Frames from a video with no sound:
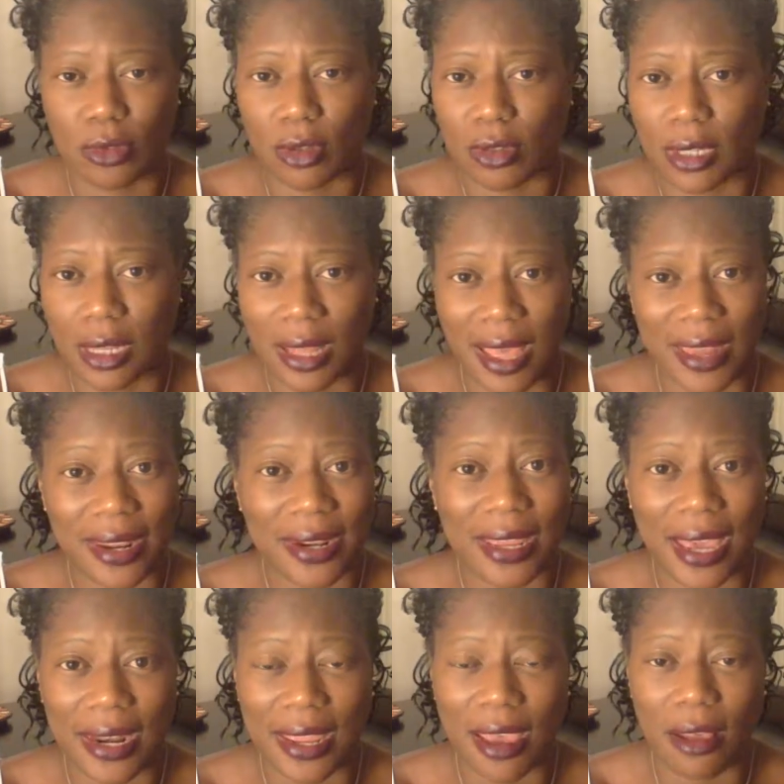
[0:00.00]
There's a lot of
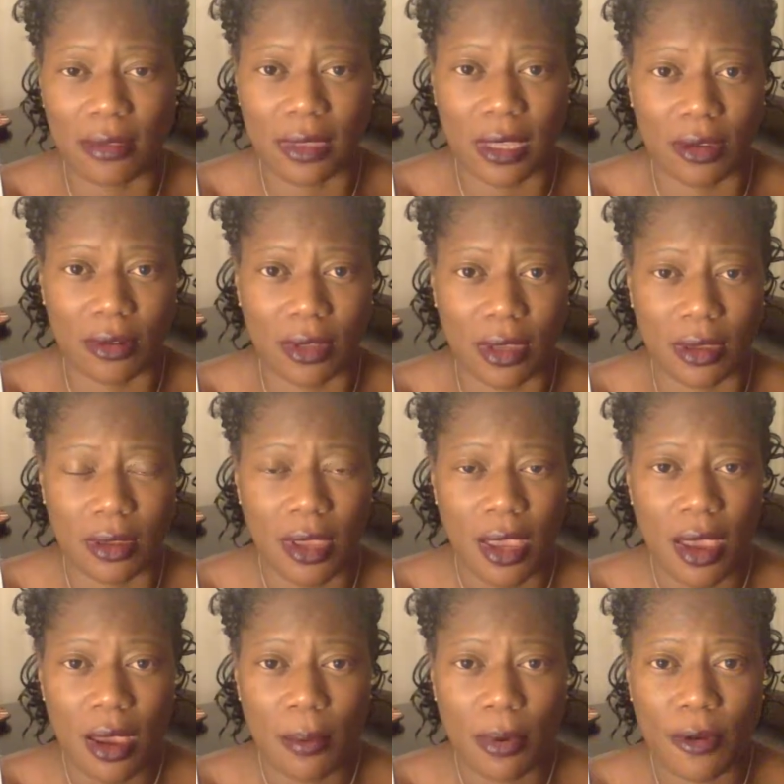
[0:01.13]
data out there that
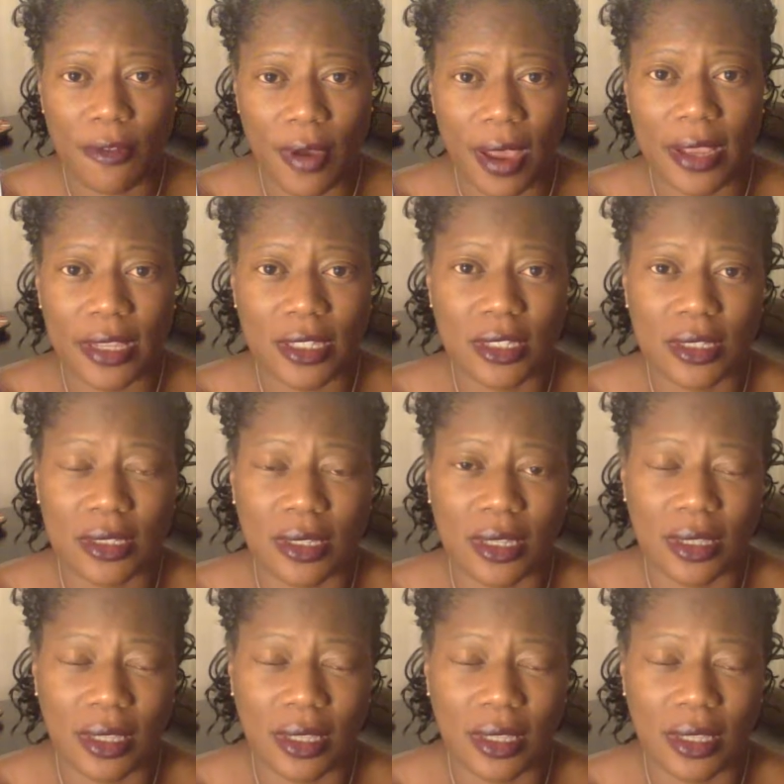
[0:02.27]
provides